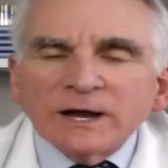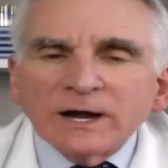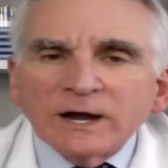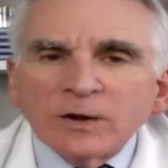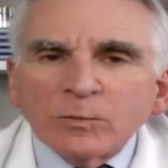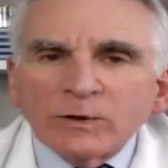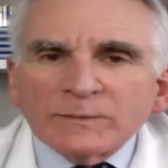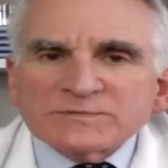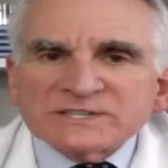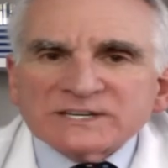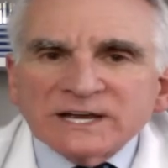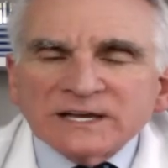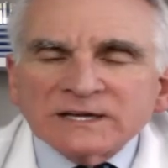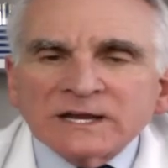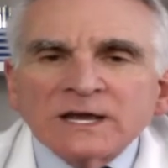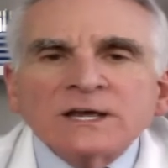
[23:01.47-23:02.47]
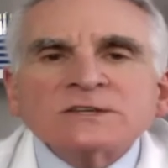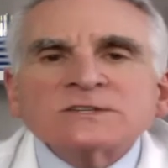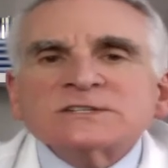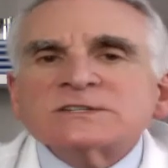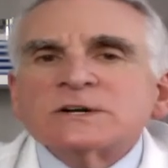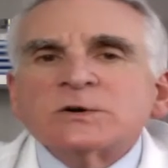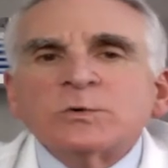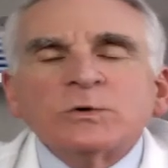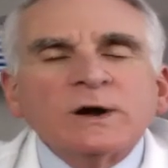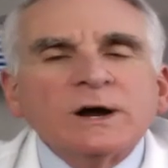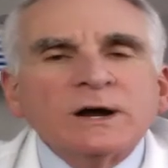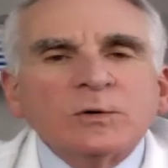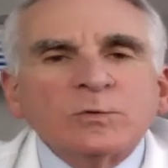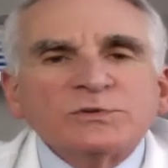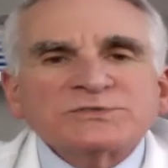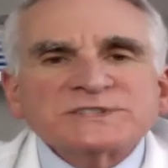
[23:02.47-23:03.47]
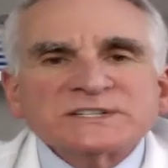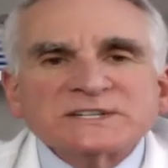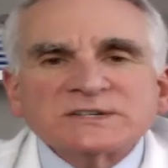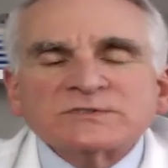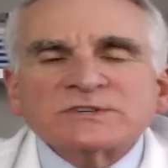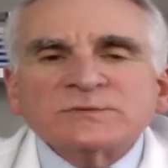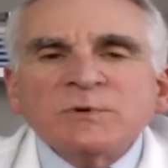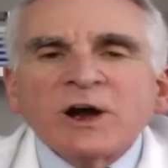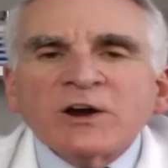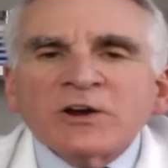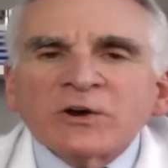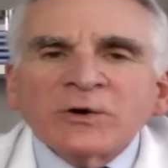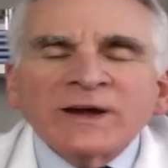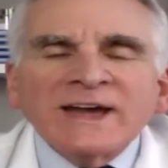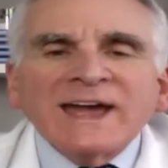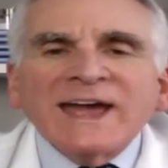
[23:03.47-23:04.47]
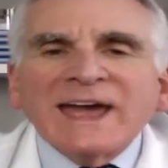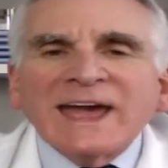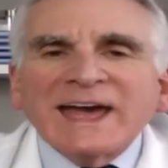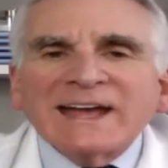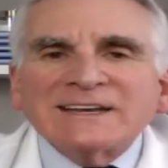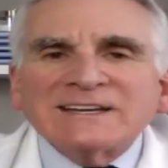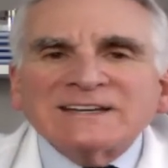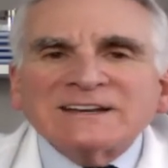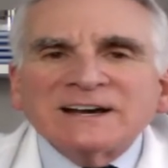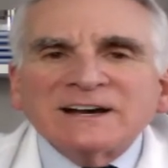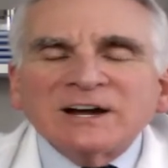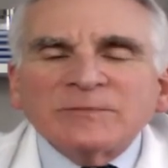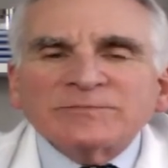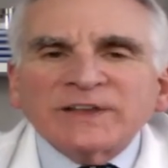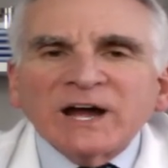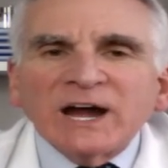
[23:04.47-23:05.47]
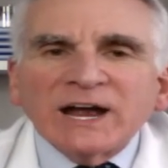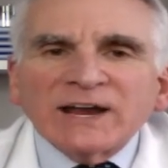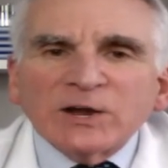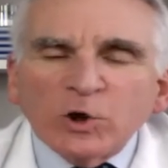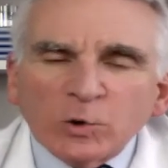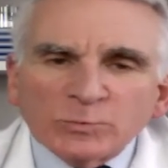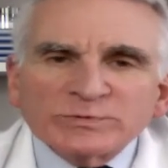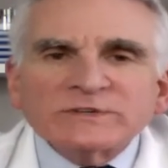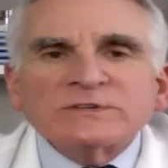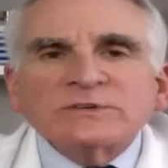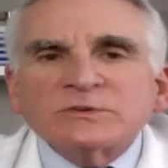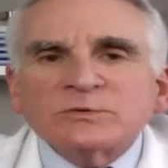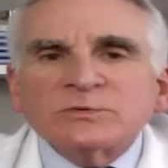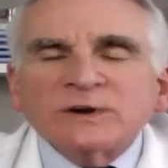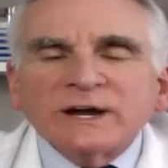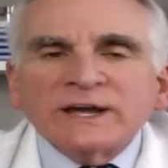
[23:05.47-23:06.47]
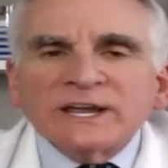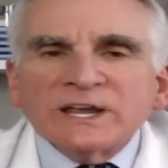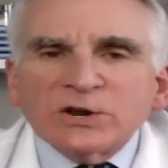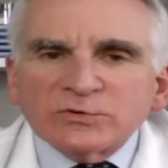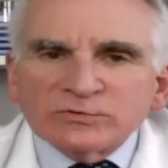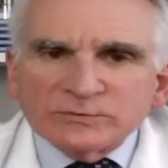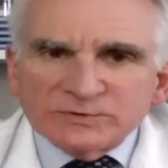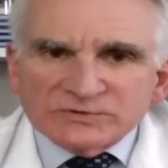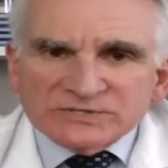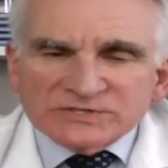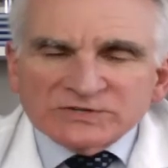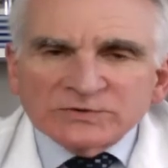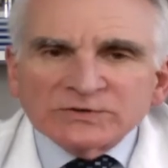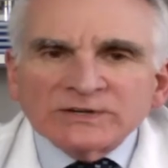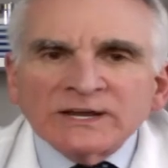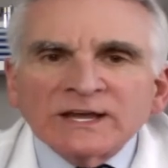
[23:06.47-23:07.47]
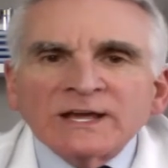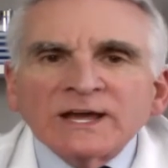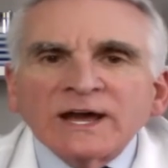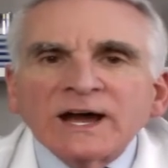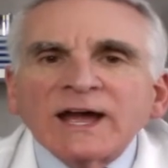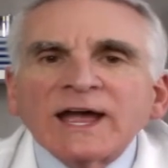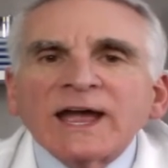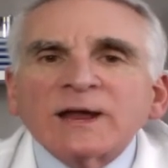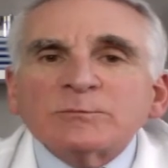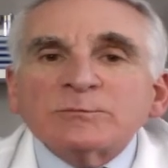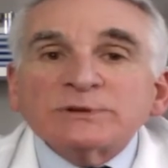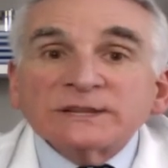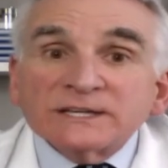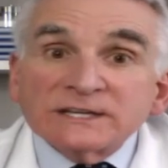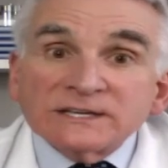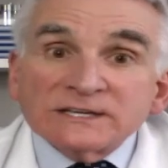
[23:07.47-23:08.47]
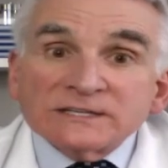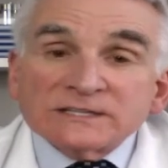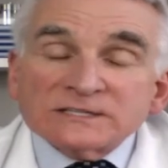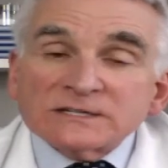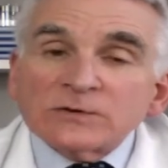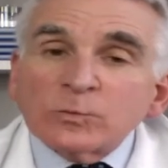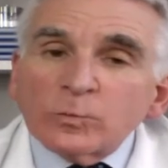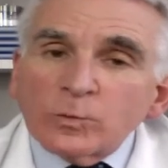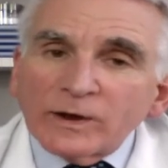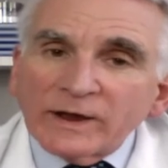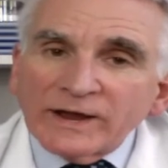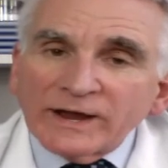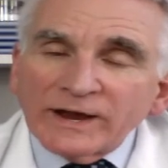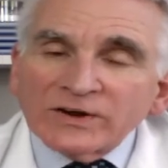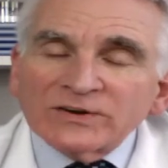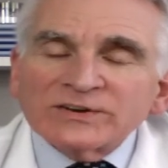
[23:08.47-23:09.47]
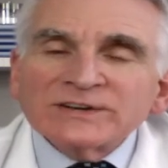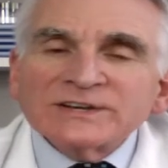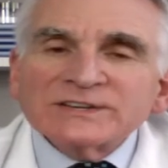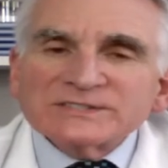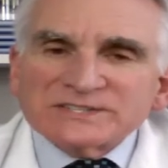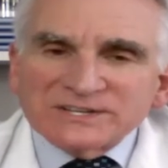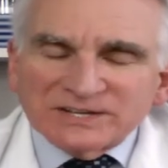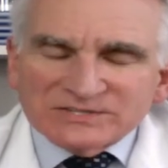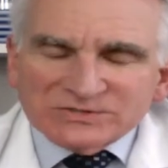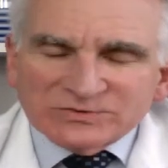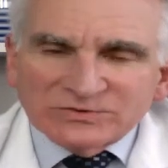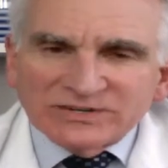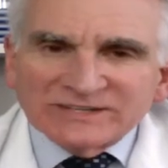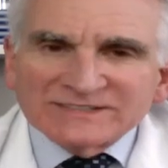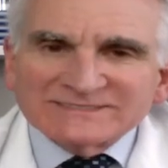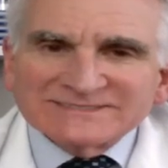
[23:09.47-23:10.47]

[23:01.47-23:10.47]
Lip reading: website. So we'll see you tomorrow, and I hope to hear from you soon. And please wear sunscreen.